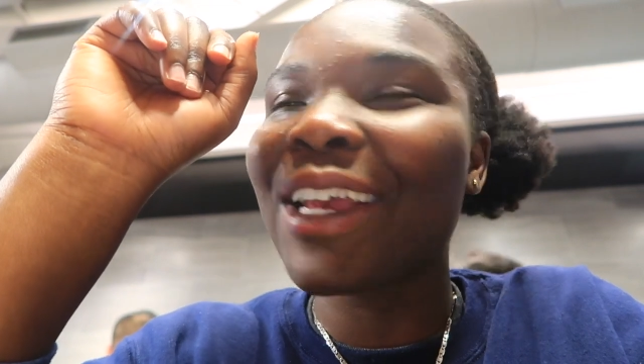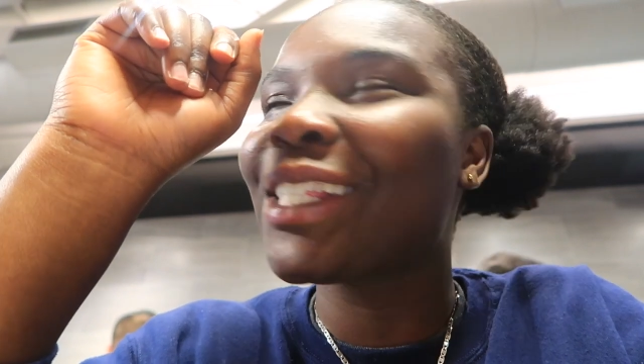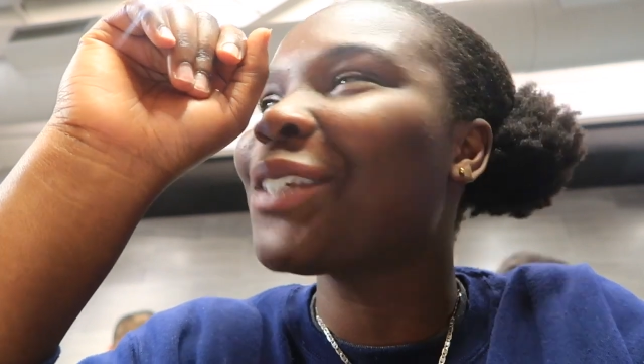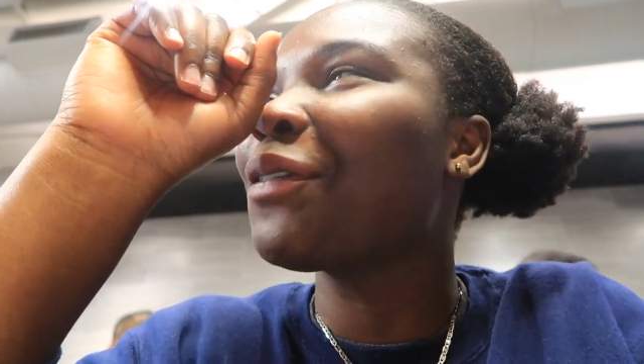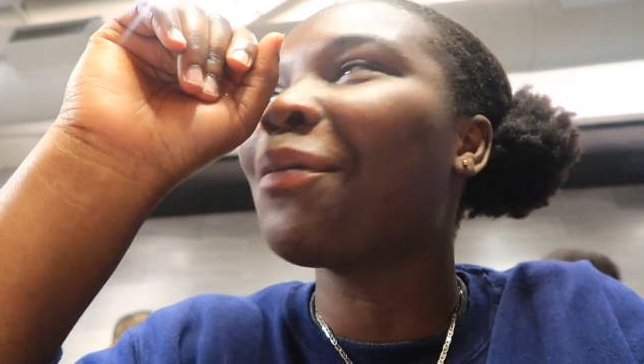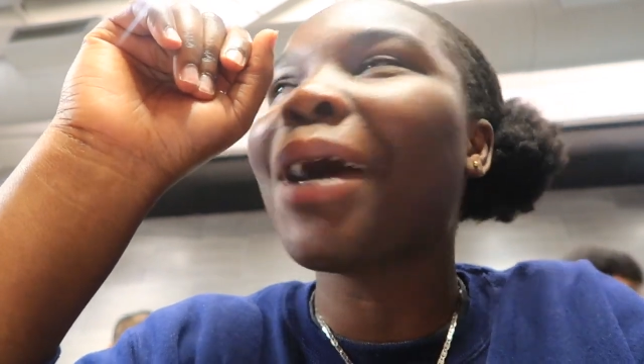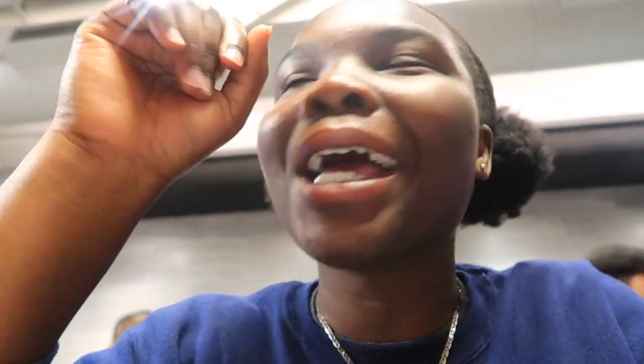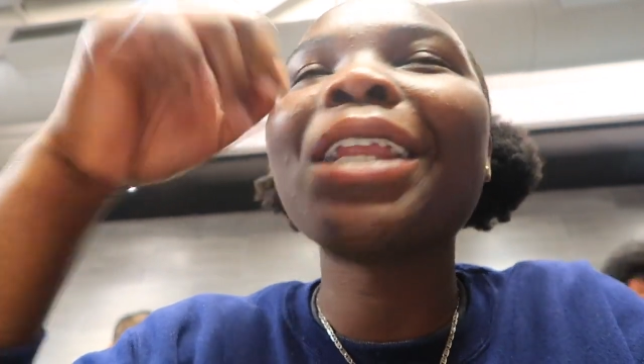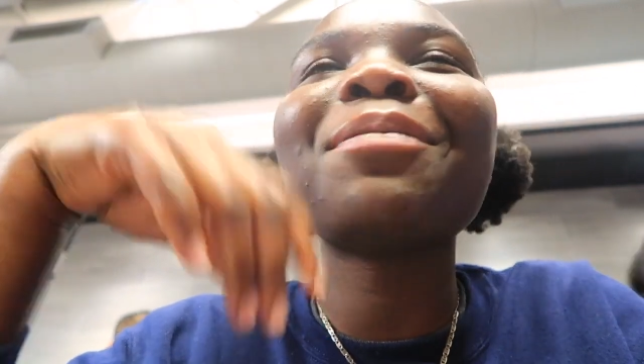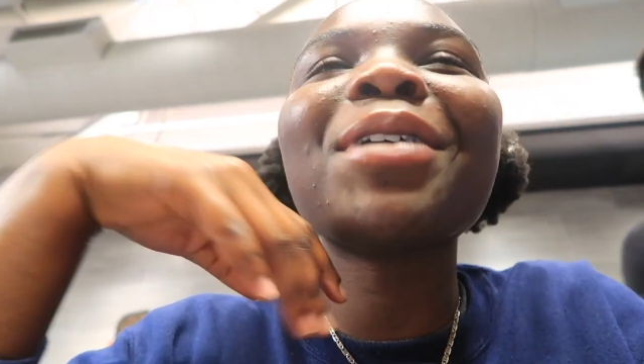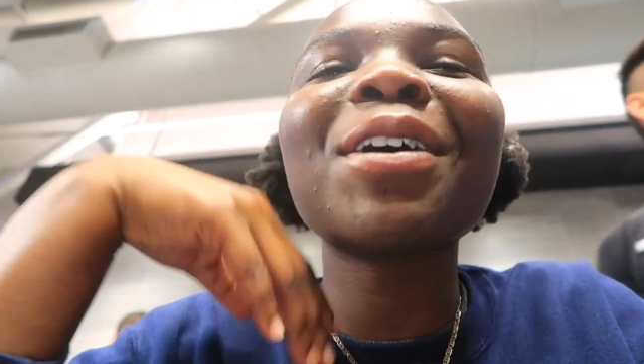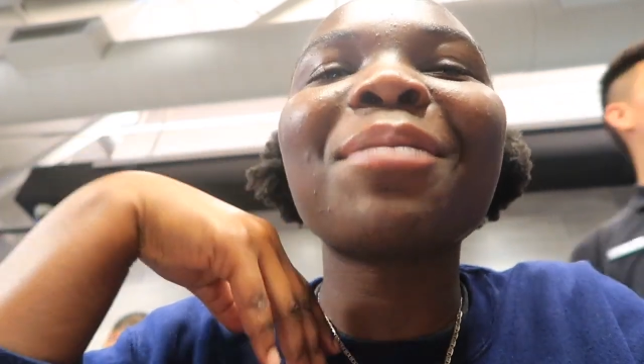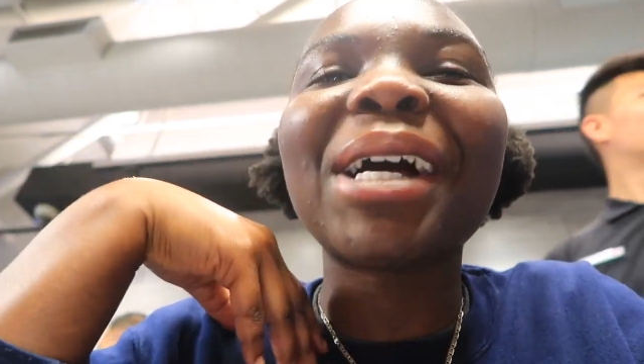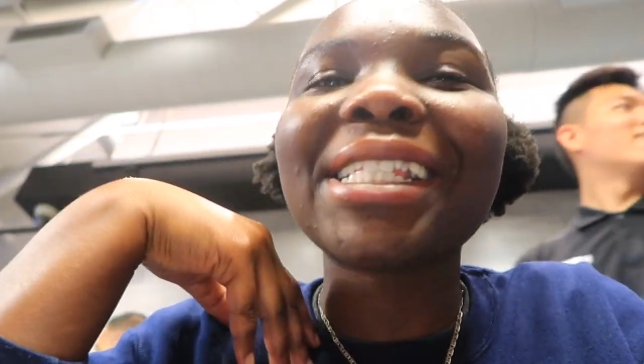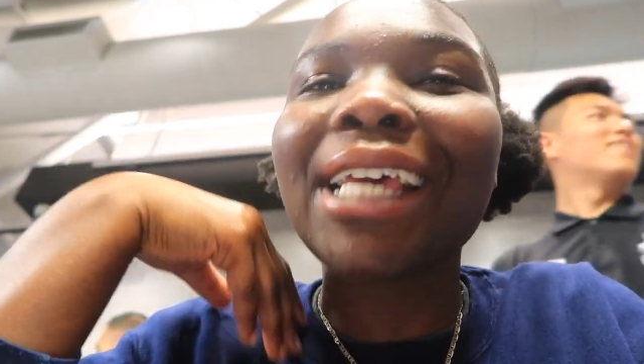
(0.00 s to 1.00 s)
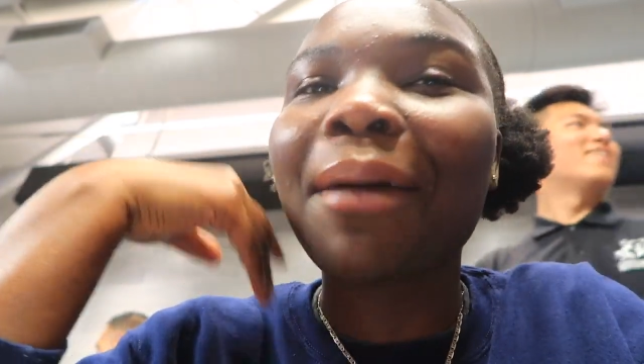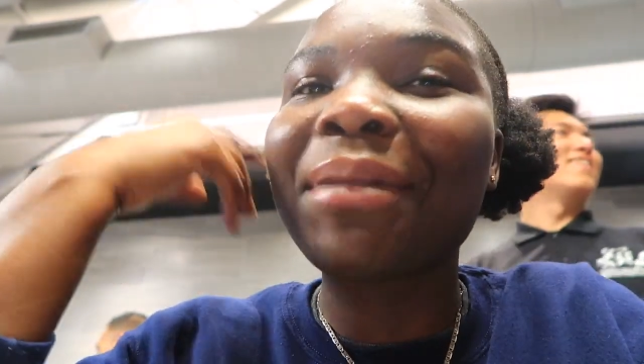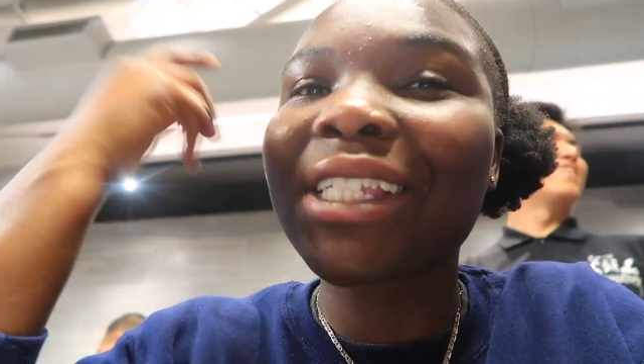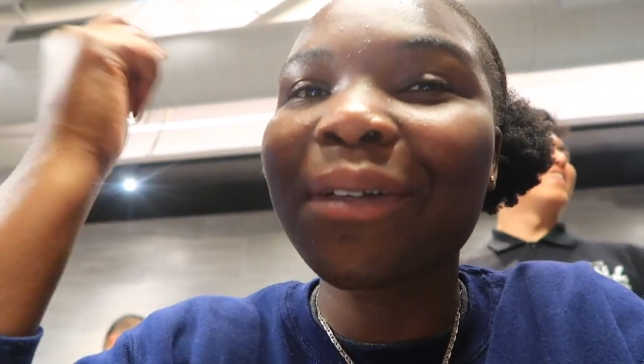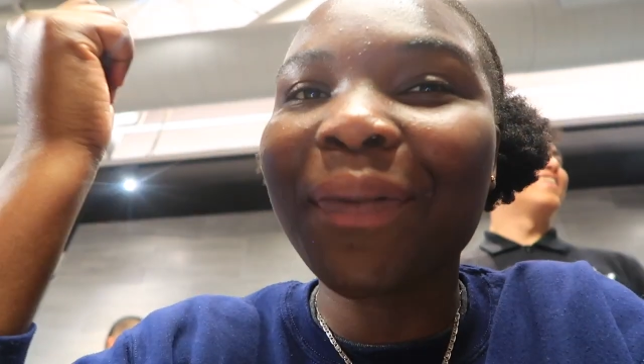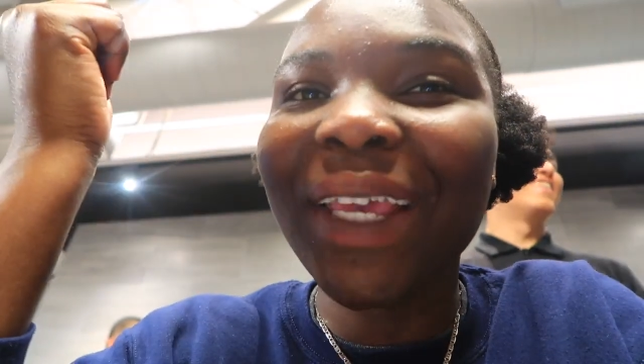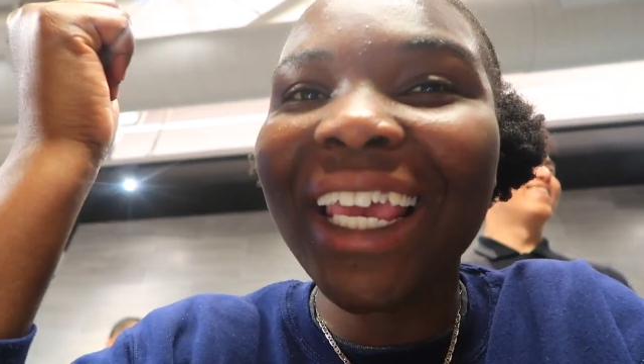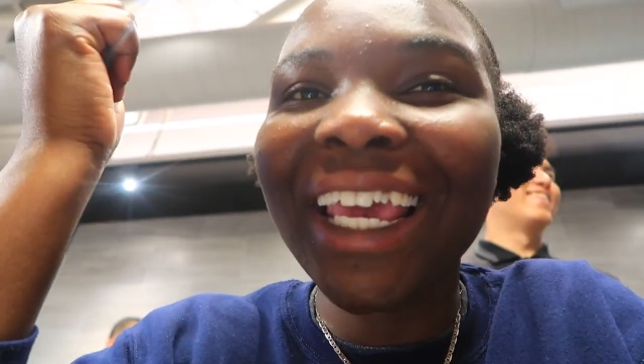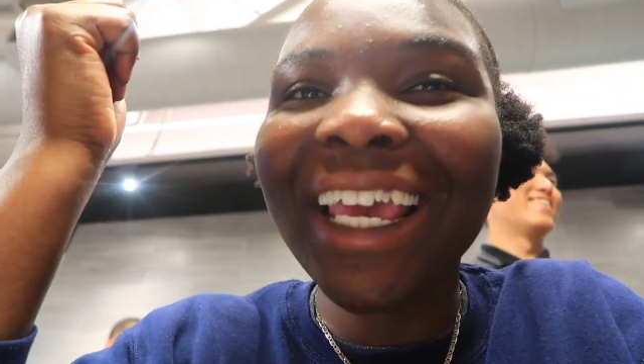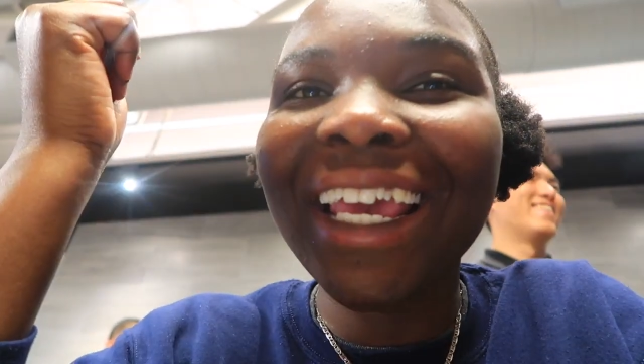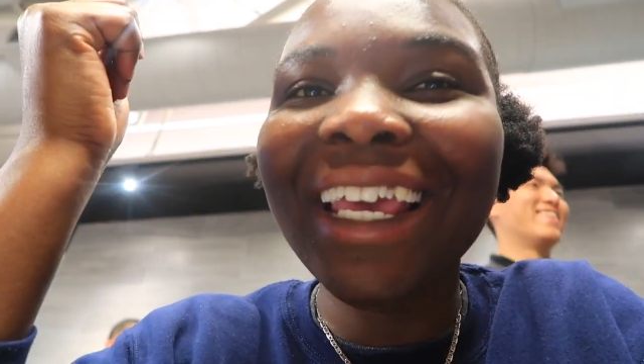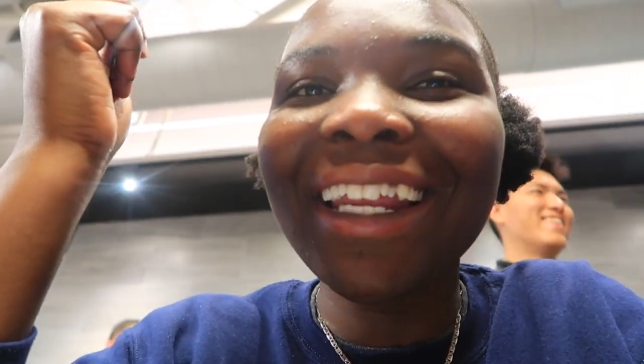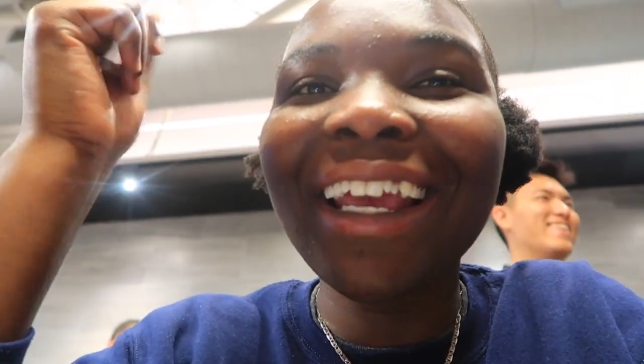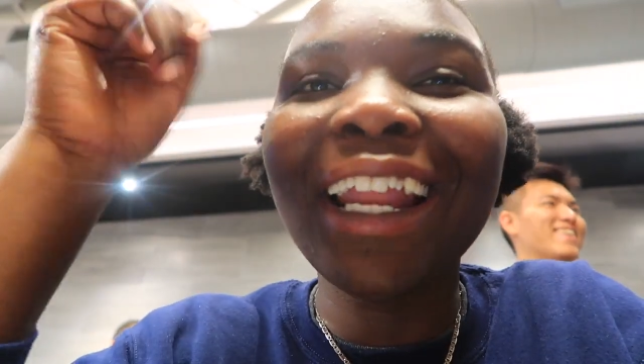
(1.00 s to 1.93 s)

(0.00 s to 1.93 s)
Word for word: It's reminding me of my time in Japan